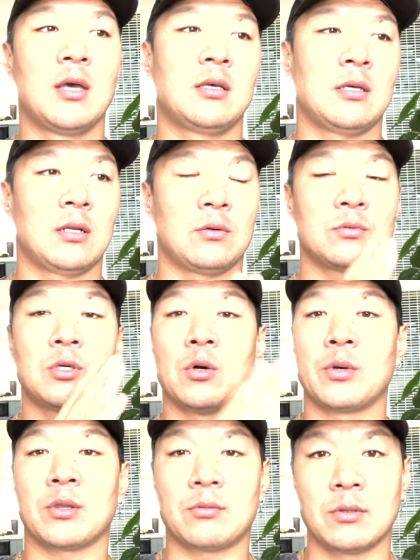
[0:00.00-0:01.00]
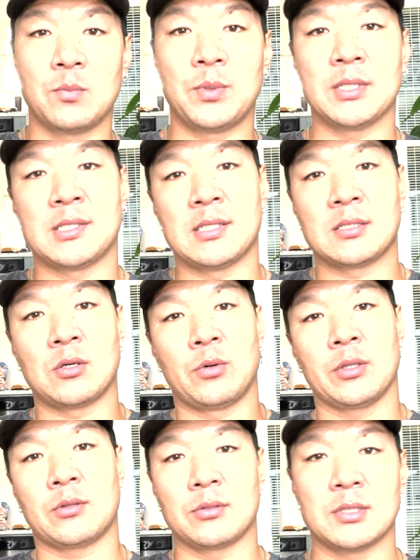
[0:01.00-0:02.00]
you know, going through the business,
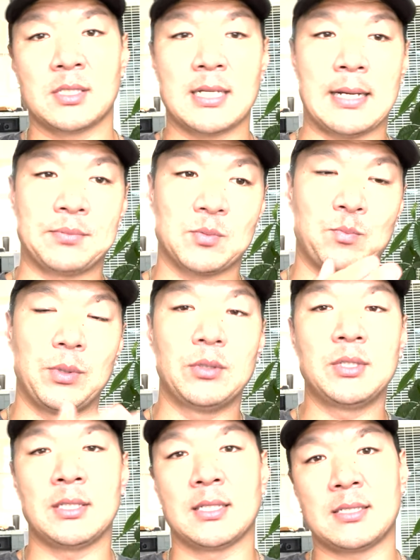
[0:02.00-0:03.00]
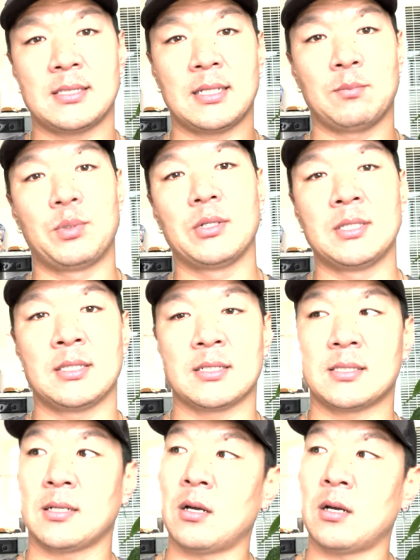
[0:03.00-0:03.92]
going through the steps, building this thing, building this thing.